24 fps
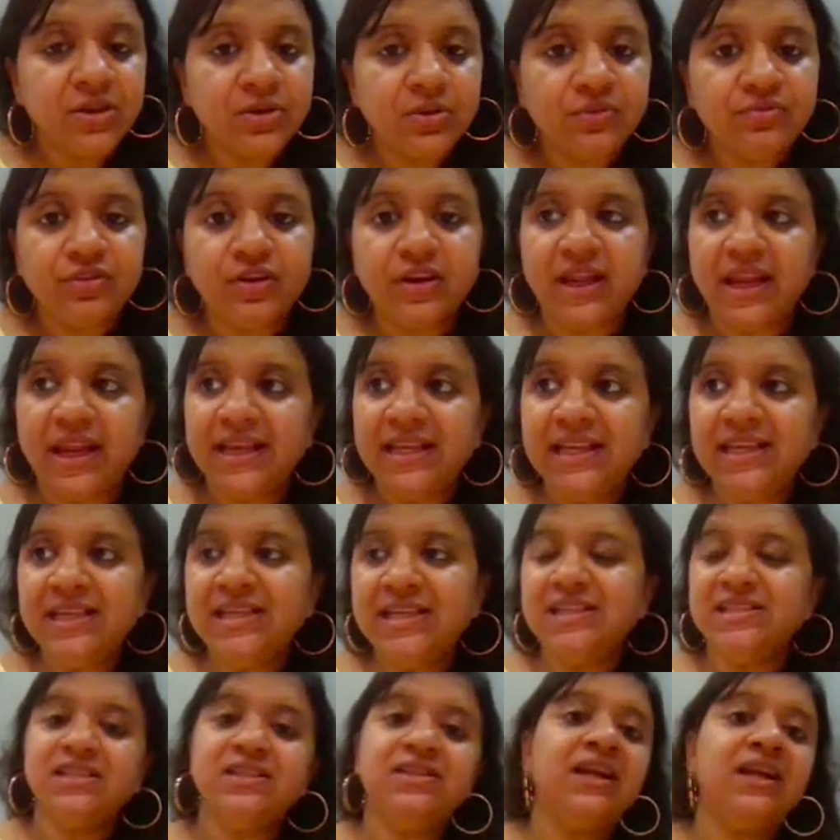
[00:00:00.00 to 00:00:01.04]
for any
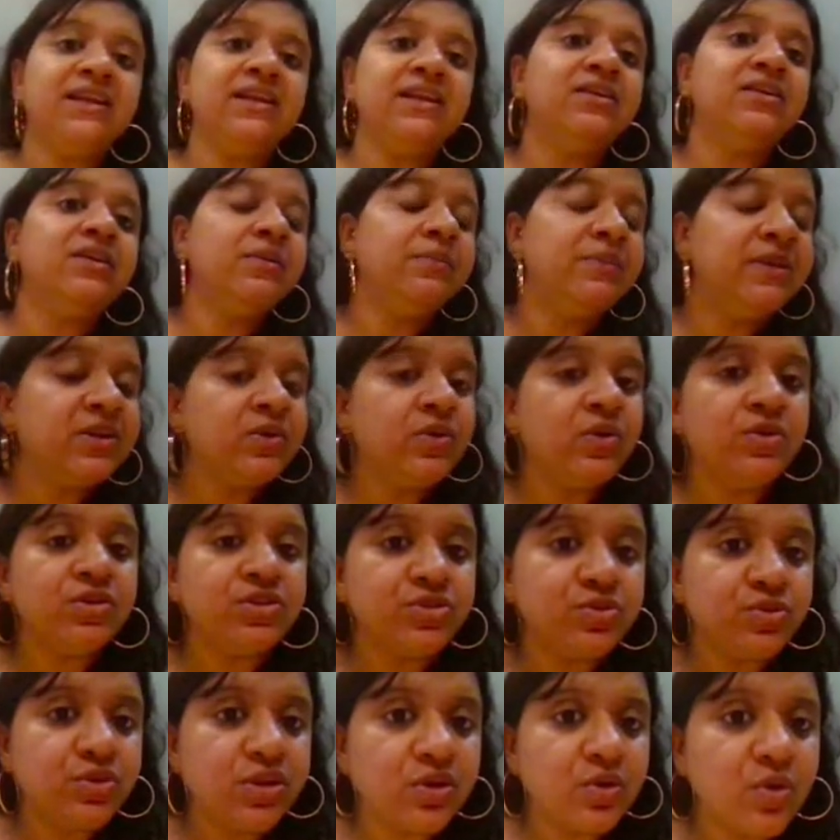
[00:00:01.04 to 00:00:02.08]
reason that agreement goes
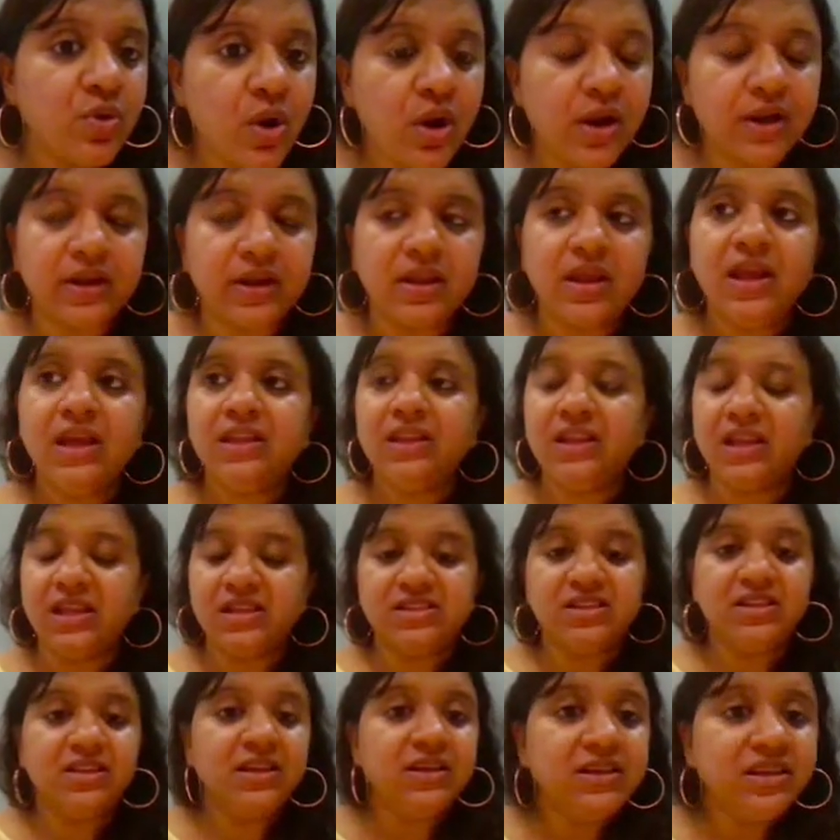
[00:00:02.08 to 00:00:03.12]
to the court, there's a
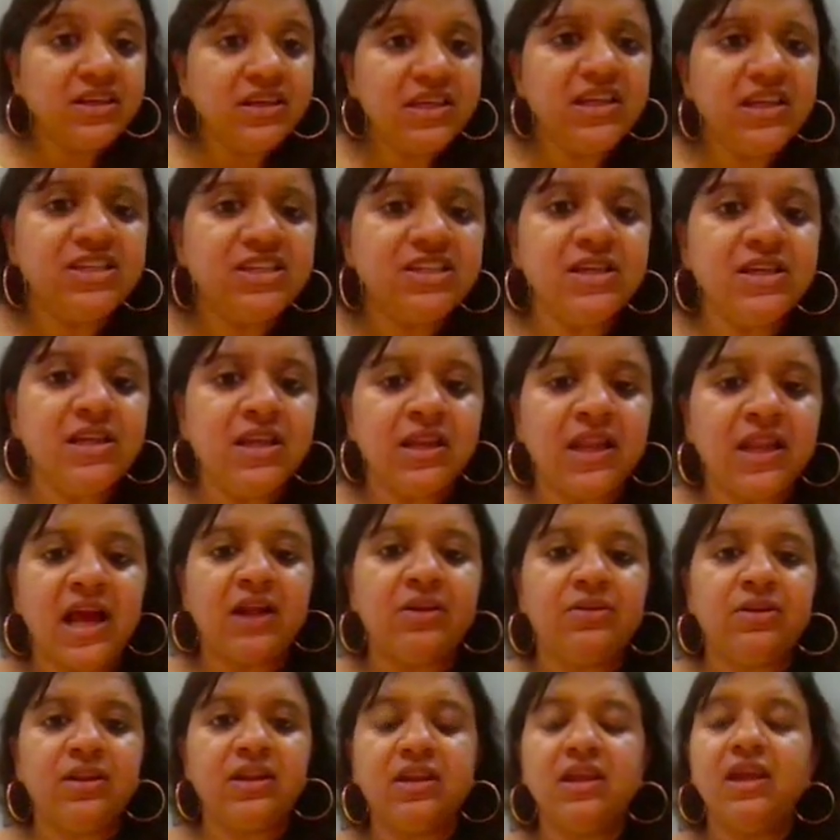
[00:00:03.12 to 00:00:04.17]
litigation
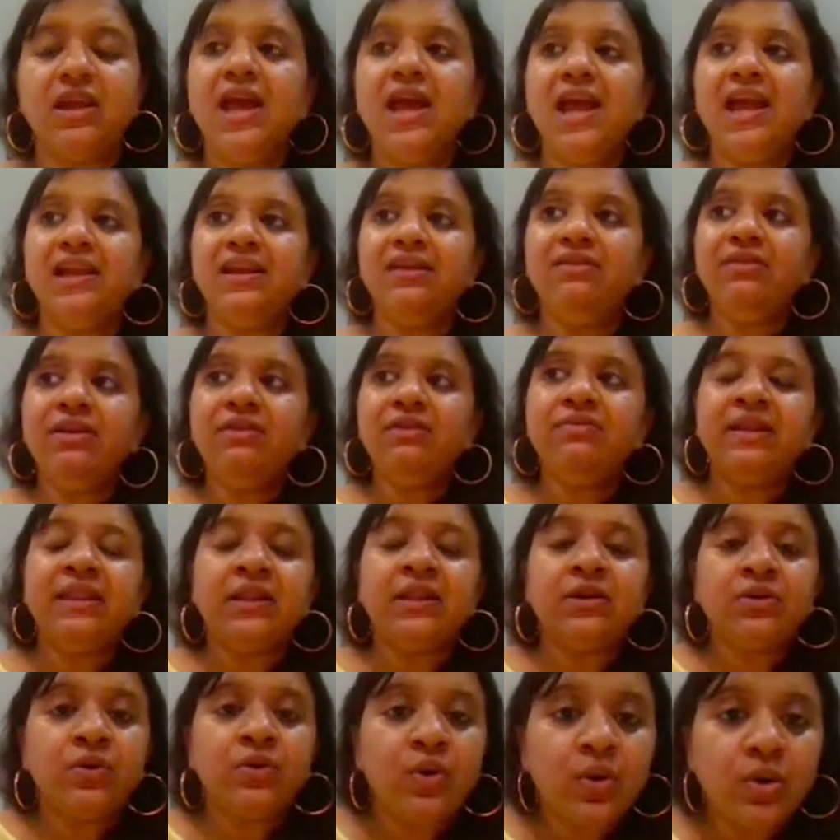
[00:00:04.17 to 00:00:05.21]
around it. Even when the
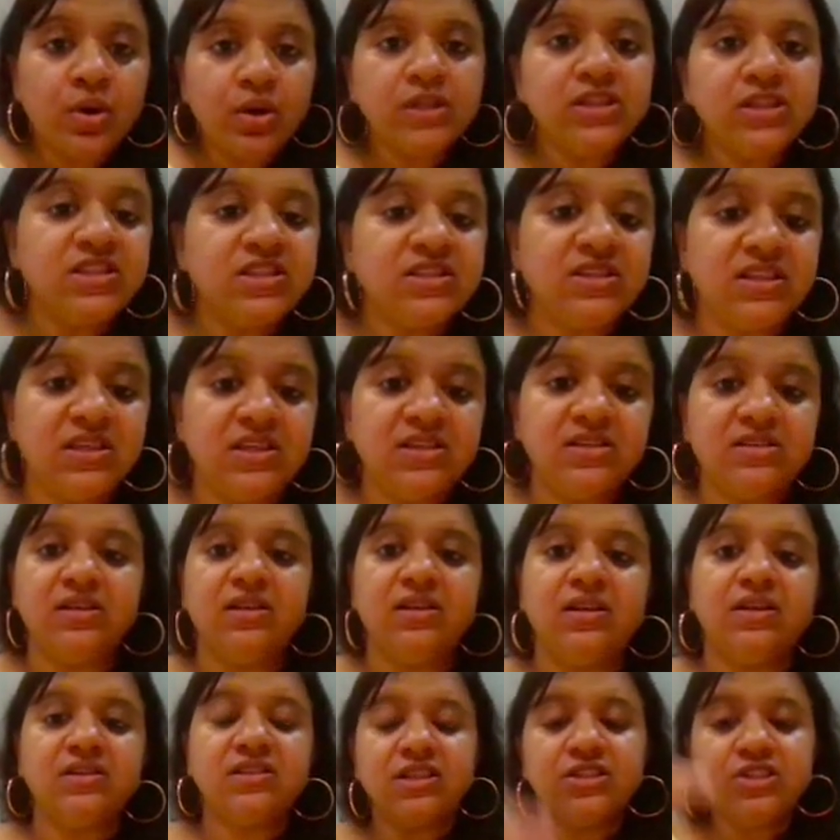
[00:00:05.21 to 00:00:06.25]
court sees that
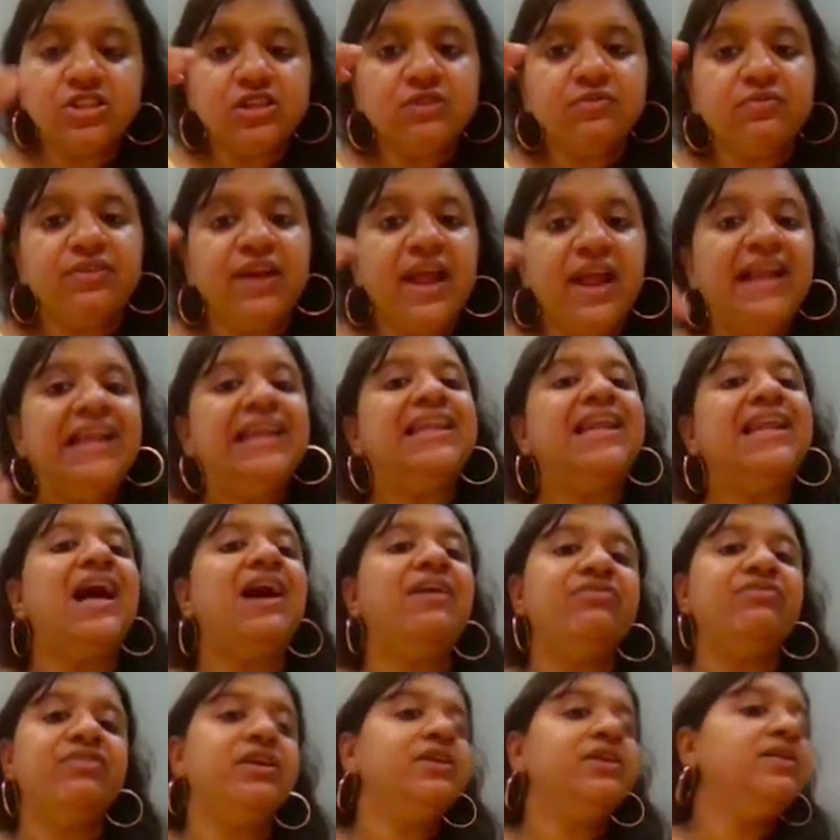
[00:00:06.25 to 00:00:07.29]
such a well
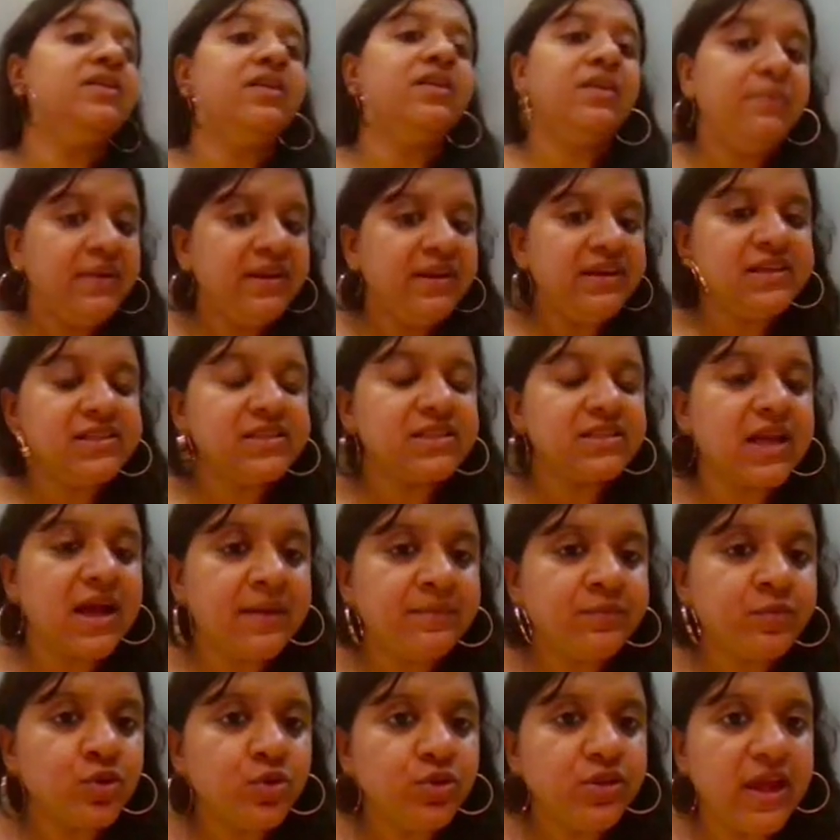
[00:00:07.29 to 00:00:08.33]
drafted agreement has
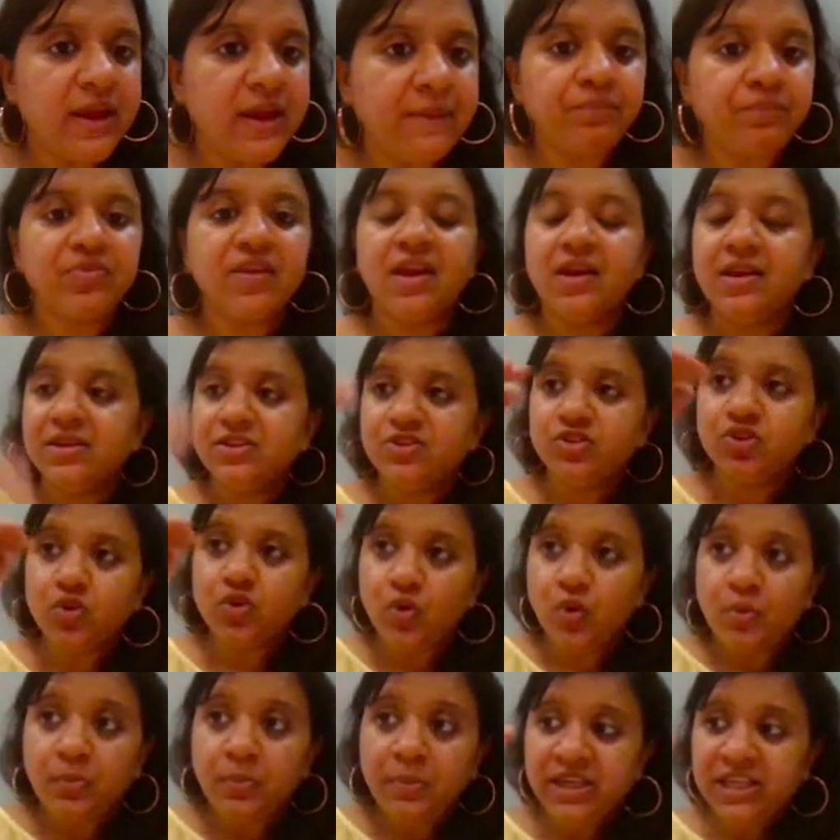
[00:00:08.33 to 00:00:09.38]
come to them,
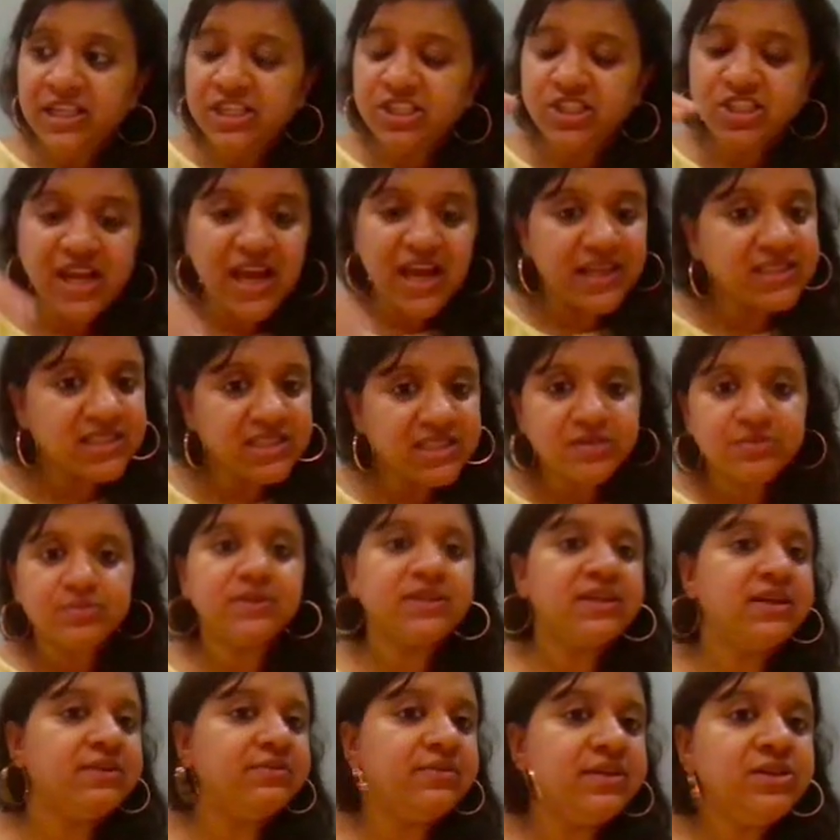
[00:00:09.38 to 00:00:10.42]
so many chances were
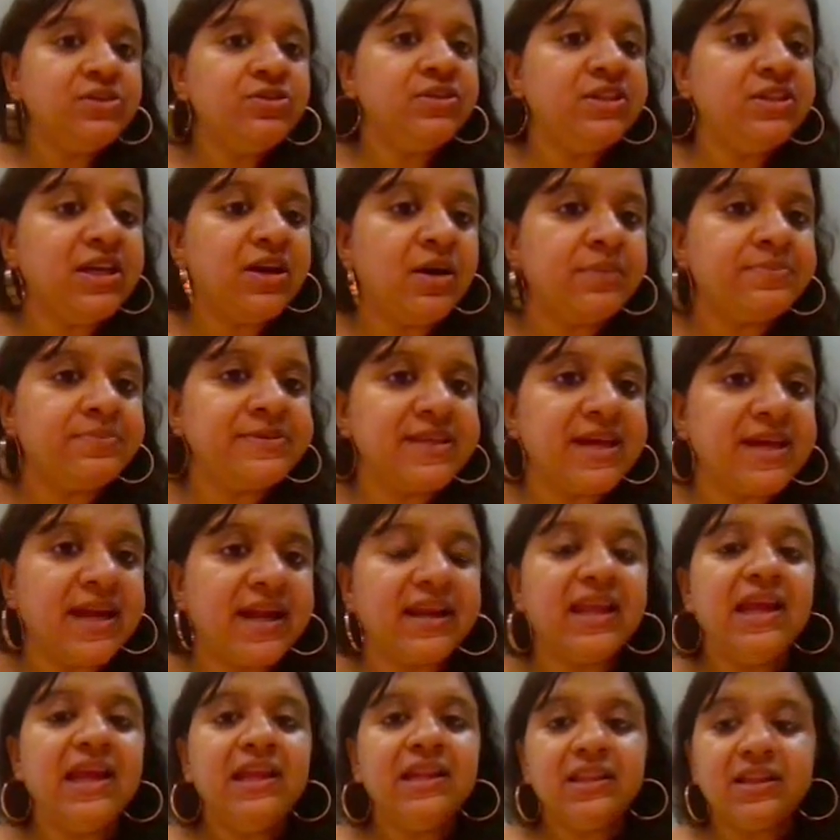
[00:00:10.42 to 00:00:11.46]
given to the upside,
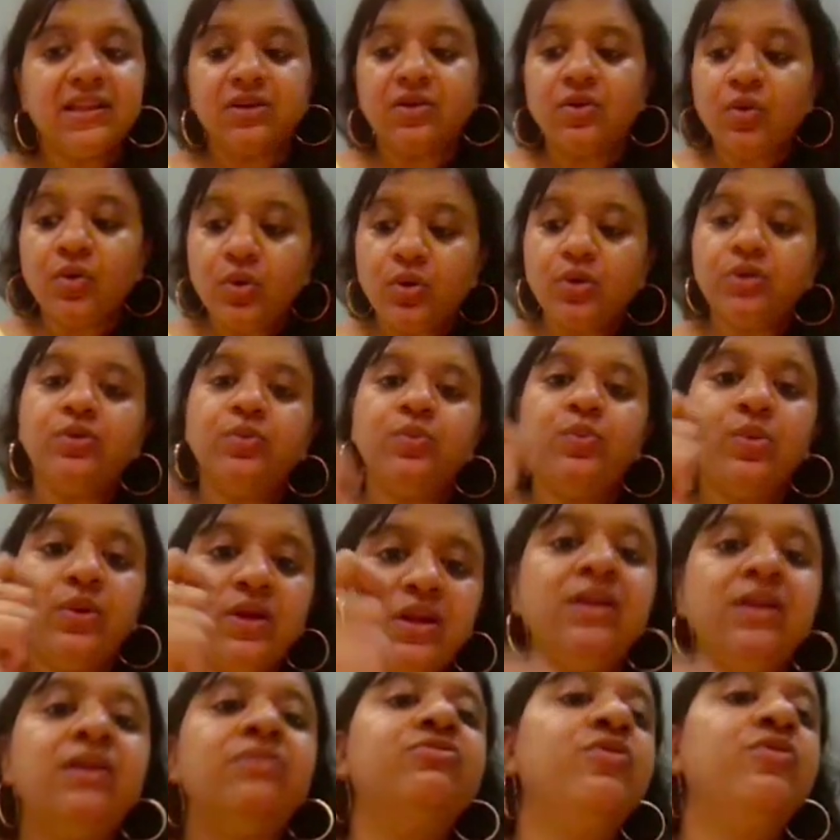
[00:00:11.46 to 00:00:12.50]
the court
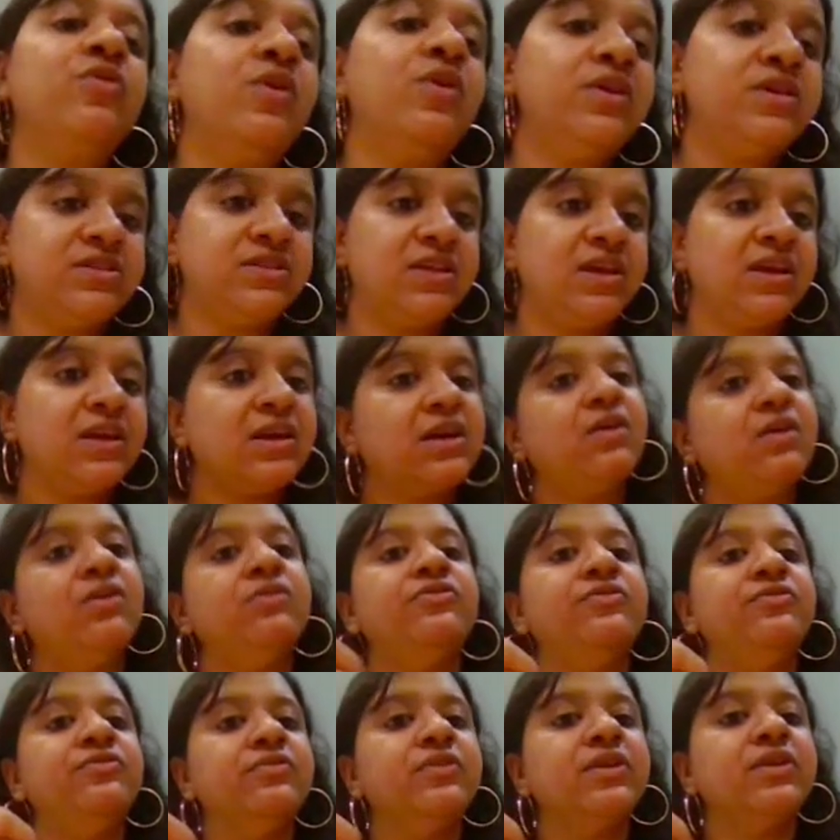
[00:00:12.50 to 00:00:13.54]
will, of course, think of
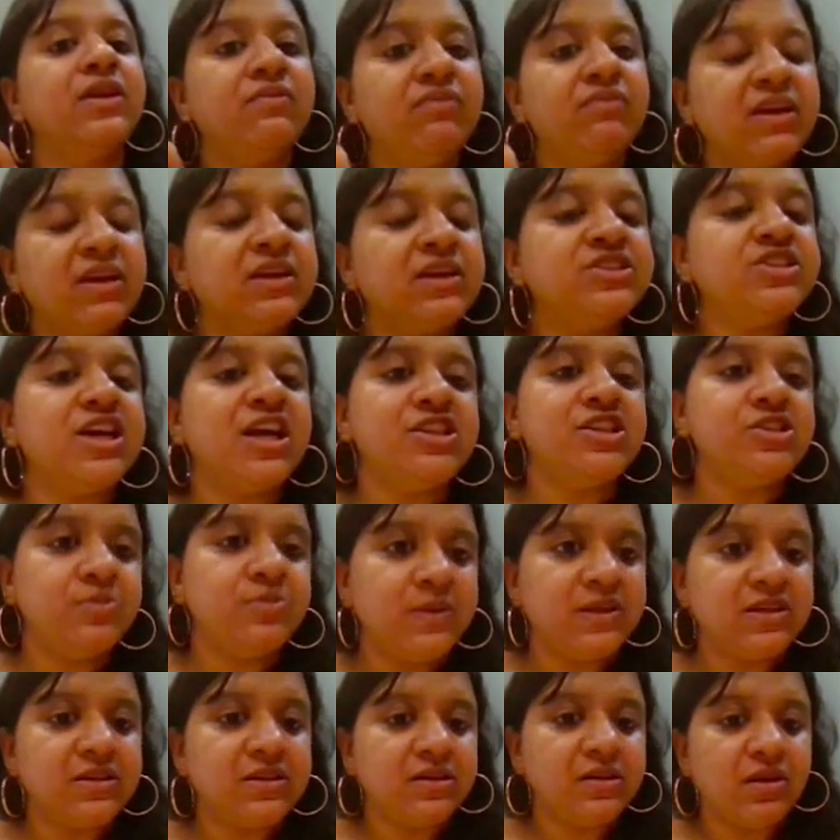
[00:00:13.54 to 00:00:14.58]
giving a
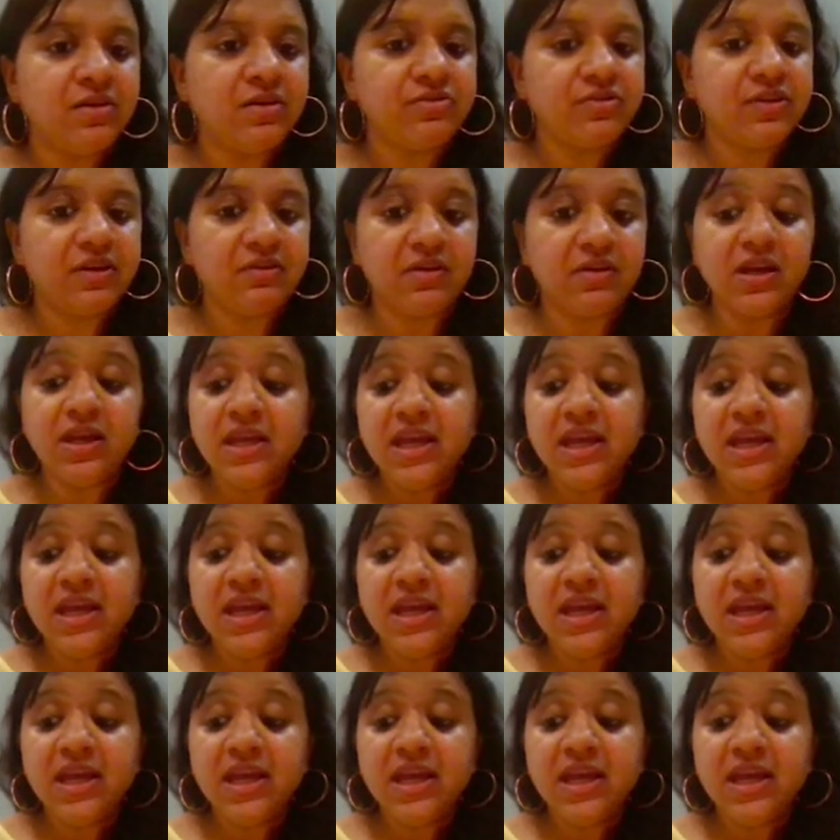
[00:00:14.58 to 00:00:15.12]
judgment in your favor.